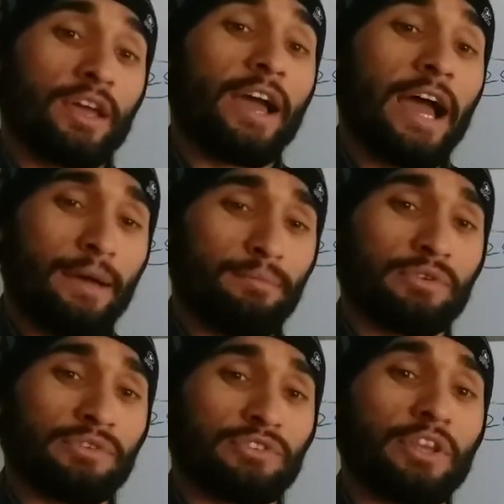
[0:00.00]

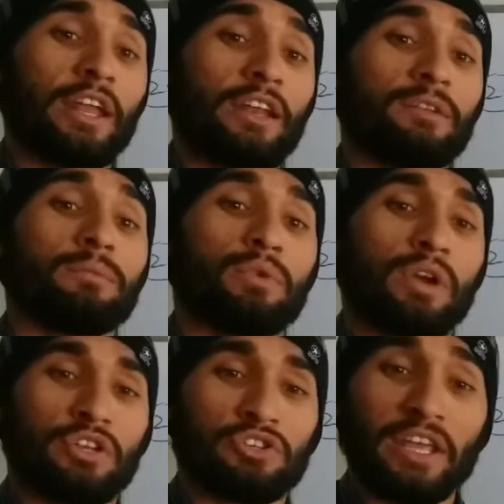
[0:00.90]
happens in
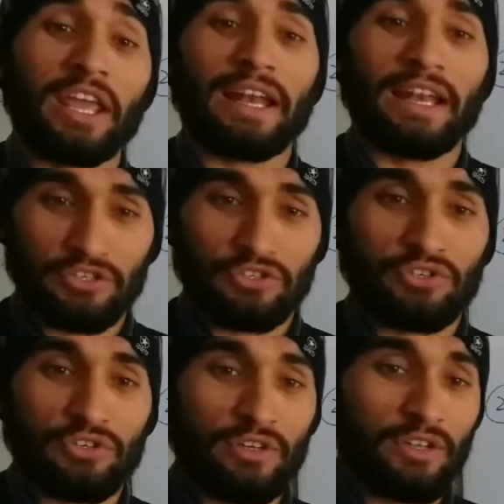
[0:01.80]
British
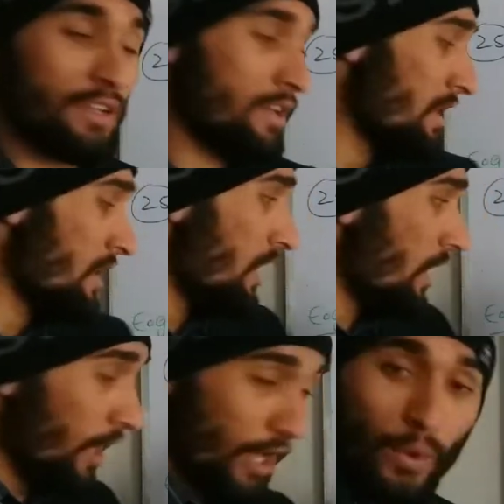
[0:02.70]
English.
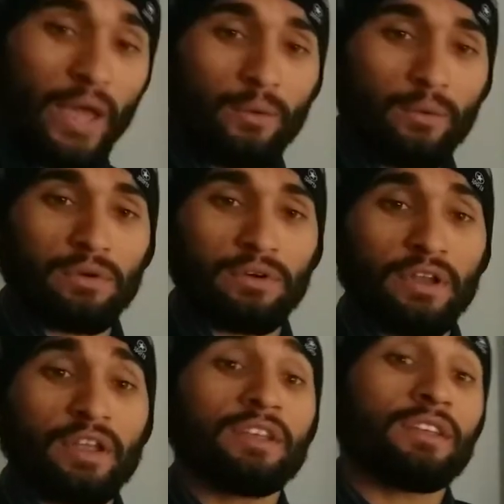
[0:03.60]

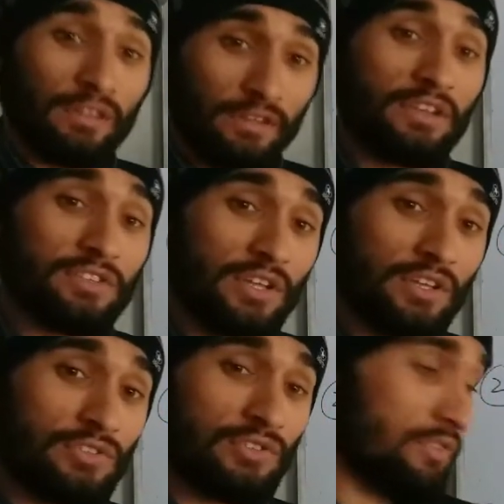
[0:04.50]
However, this
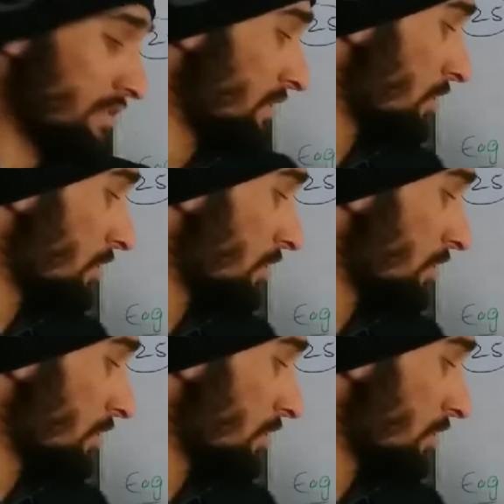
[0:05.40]
is